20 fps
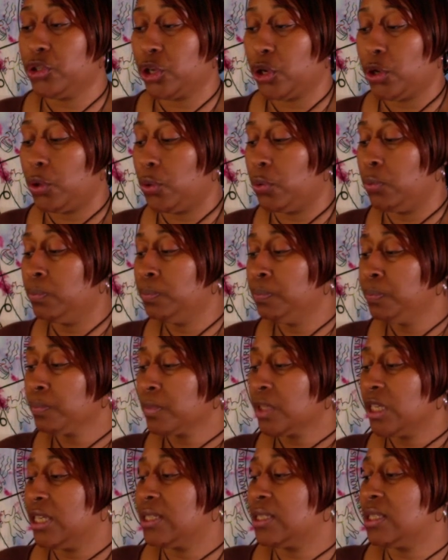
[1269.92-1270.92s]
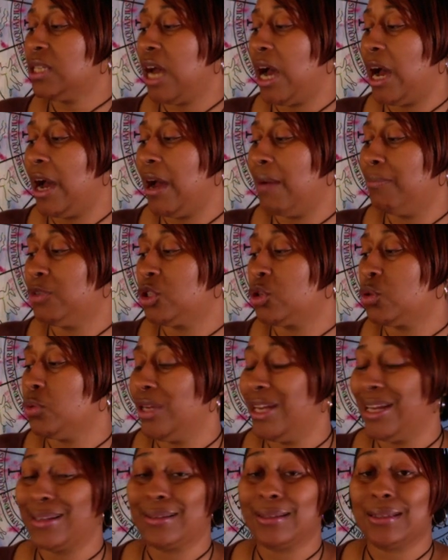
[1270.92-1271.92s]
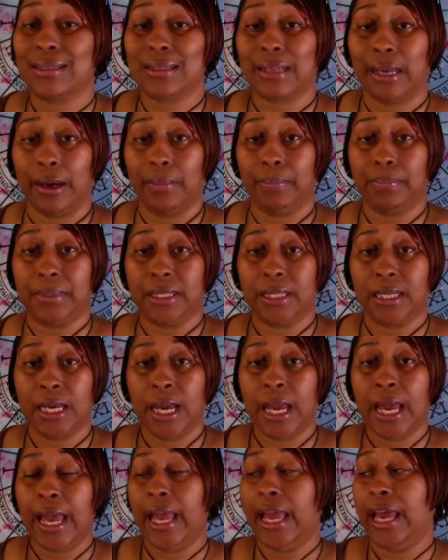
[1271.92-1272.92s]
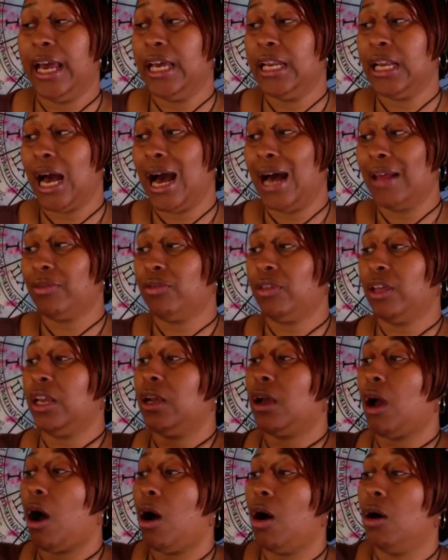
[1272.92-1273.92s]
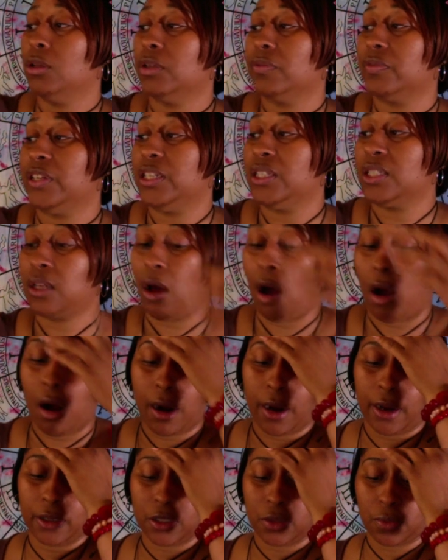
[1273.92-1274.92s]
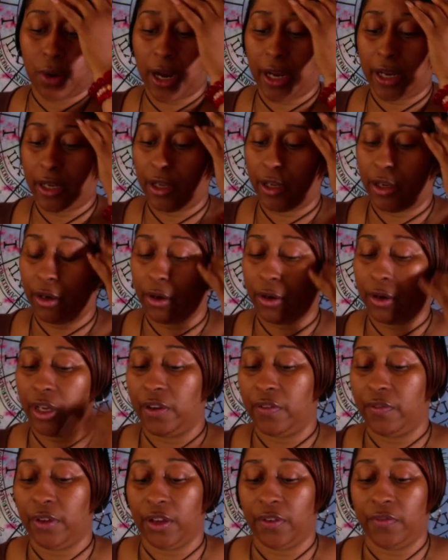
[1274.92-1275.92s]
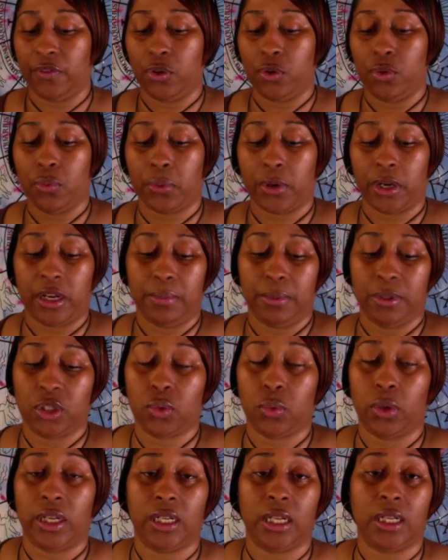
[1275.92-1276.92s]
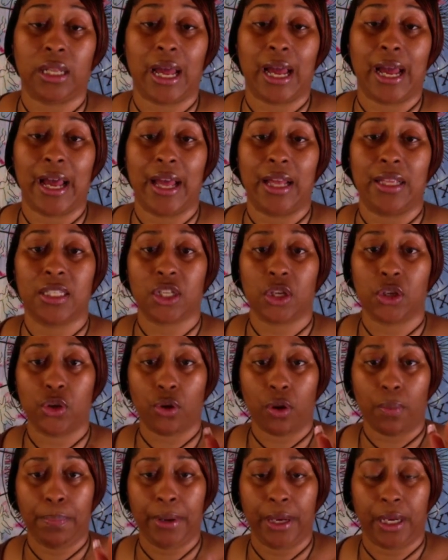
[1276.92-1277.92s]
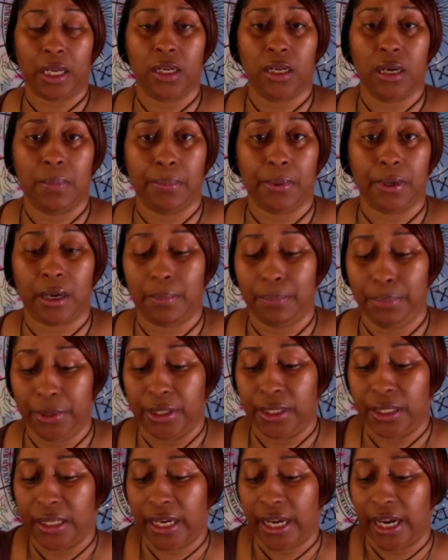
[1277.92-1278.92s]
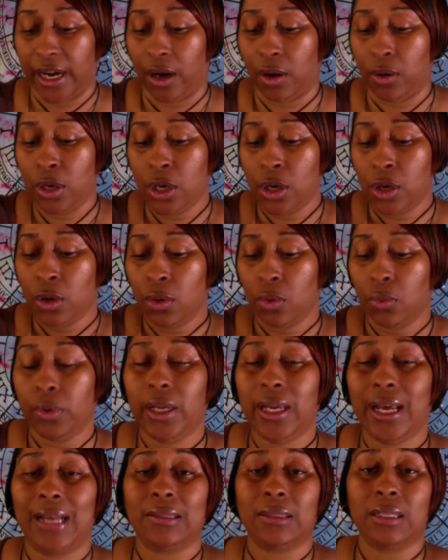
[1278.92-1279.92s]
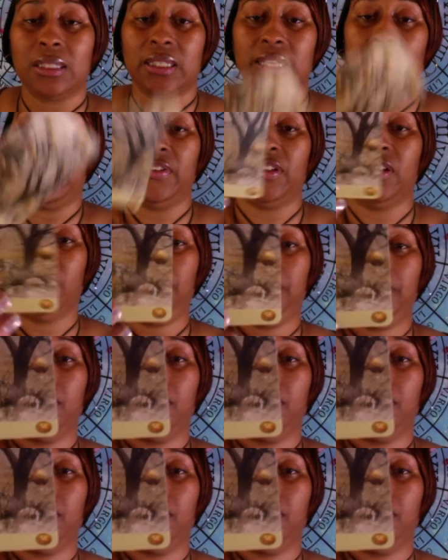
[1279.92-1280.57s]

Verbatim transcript: So it's time to accept. And I think all of these cards right here, if, if you read between the lines, you're picking up what I'm putting down. We got the Seven of